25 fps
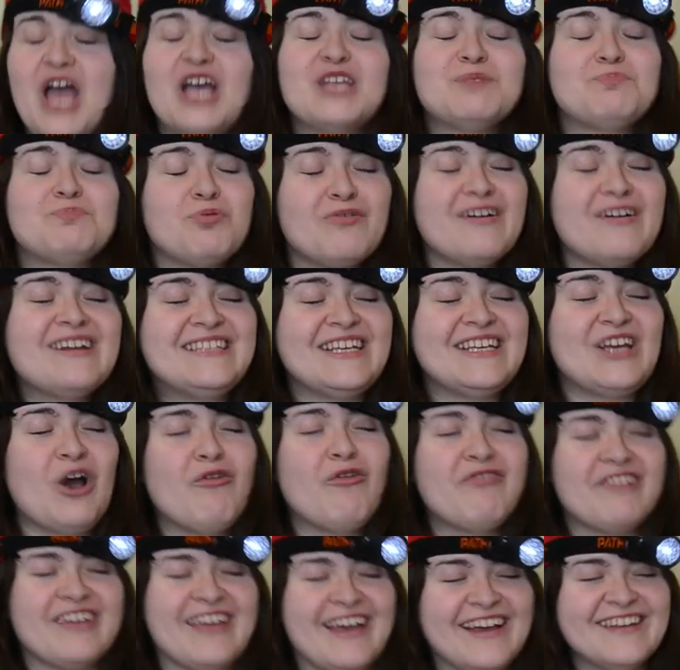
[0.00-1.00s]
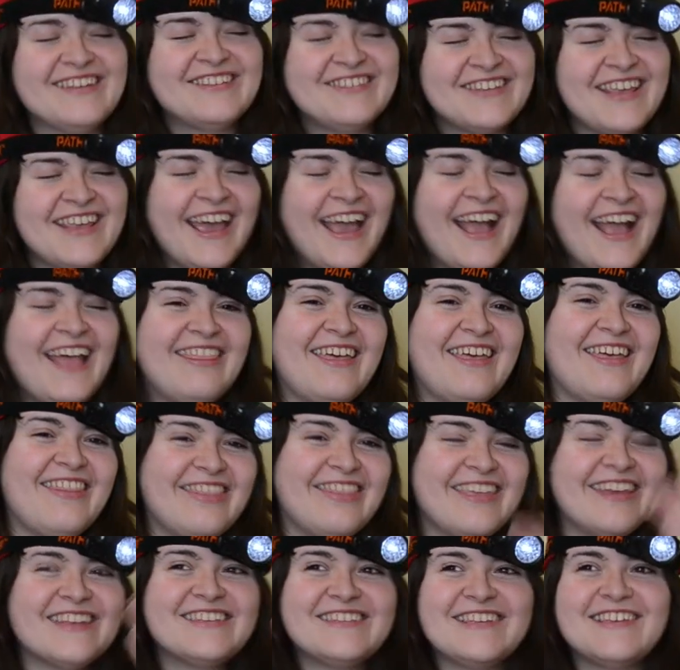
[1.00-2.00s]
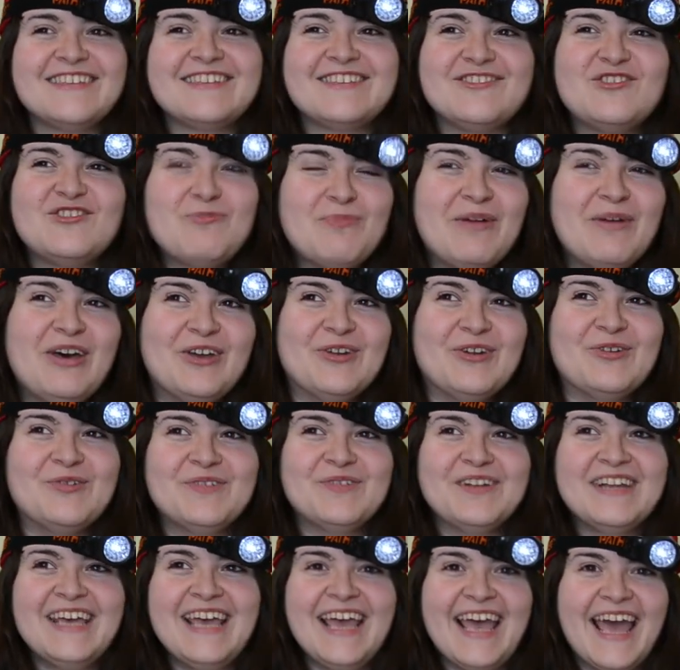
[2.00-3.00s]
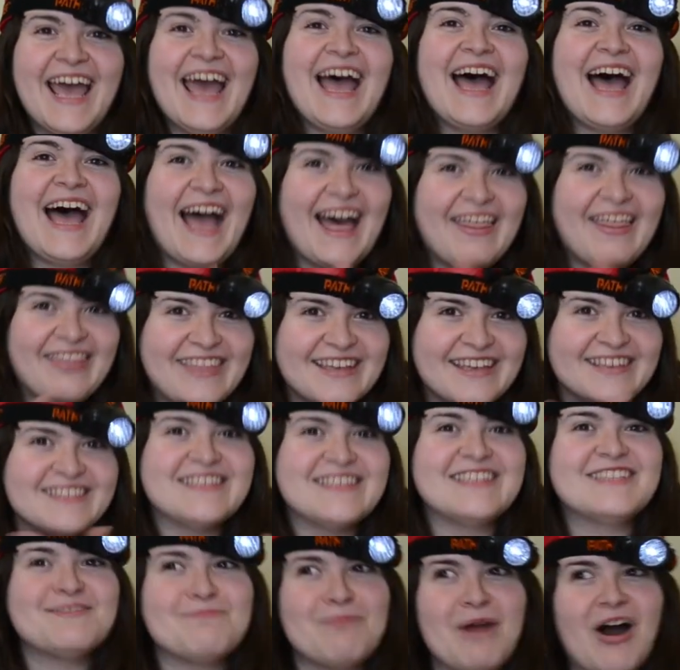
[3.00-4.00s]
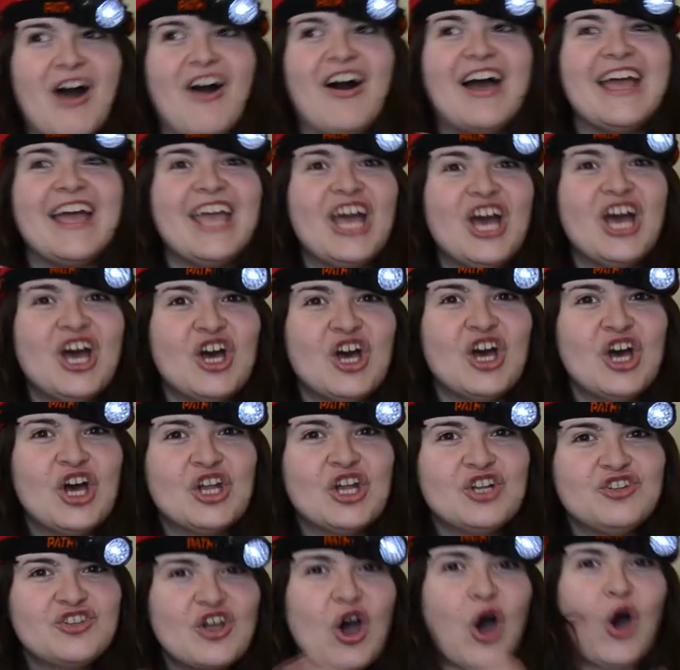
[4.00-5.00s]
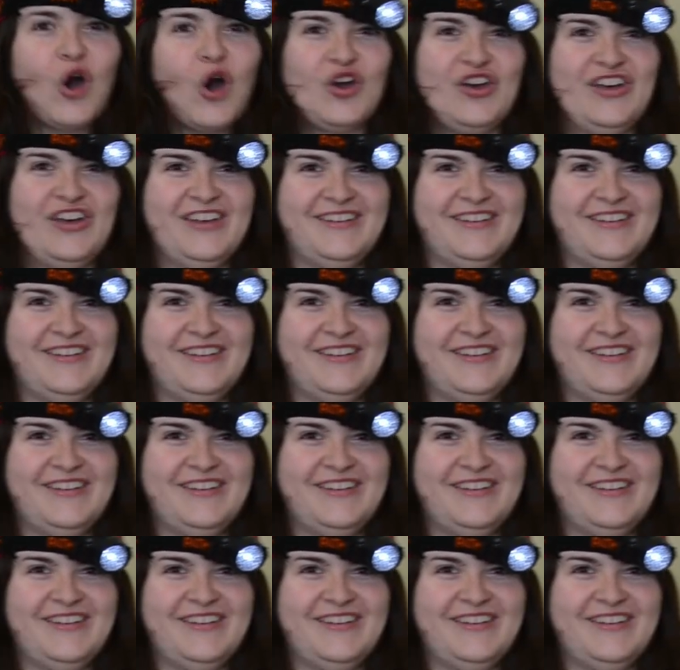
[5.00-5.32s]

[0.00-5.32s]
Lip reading: pretty obvious that this is the moon and this is my dog.